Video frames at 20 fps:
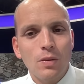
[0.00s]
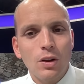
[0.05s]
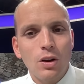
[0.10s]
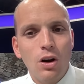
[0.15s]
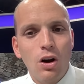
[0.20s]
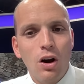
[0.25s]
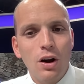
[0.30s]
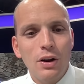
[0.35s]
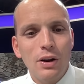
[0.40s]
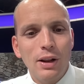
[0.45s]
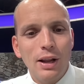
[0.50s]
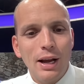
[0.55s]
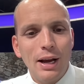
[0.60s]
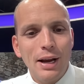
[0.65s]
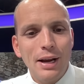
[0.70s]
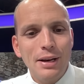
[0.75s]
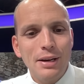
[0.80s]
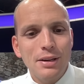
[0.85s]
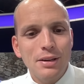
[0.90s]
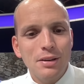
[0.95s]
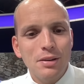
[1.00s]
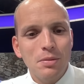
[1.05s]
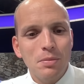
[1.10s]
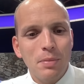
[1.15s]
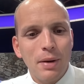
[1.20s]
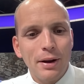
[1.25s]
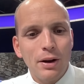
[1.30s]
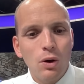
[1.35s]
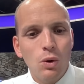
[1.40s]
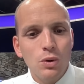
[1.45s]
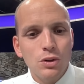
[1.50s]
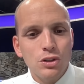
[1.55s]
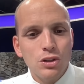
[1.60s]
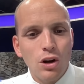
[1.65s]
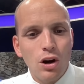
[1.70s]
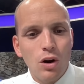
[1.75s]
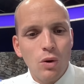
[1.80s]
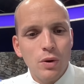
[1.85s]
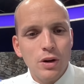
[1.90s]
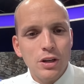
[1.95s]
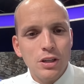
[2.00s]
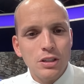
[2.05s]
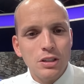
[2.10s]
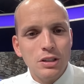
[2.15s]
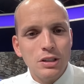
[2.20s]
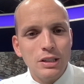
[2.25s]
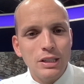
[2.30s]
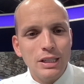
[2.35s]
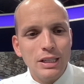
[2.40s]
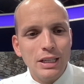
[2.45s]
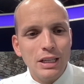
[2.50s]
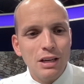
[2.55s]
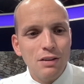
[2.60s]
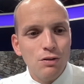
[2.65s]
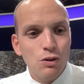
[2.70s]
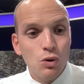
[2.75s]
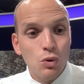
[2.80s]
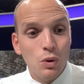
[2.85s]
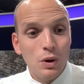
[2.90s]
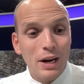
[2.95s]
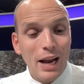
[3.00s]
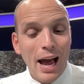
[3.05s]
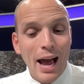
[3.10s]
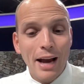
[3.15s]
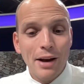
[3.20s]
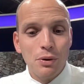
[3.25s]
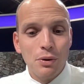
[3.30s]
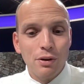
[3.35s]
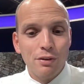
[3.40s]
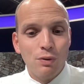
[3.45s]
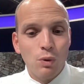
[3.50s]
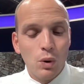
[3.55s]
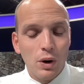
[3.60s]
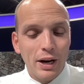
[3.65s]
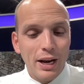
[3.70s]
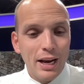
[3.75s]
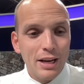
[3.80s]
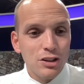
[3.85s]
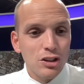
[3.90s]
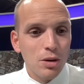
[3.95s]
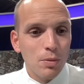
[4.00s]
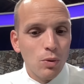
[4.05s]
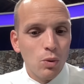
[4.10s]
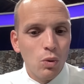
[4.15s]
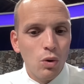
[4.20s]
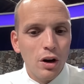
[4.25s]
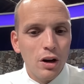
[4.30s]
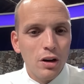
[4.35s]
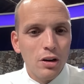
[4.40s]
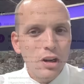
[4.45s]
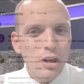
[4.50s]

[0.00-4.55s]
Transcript: online, my goal is to always give you an accurate forecast, number one,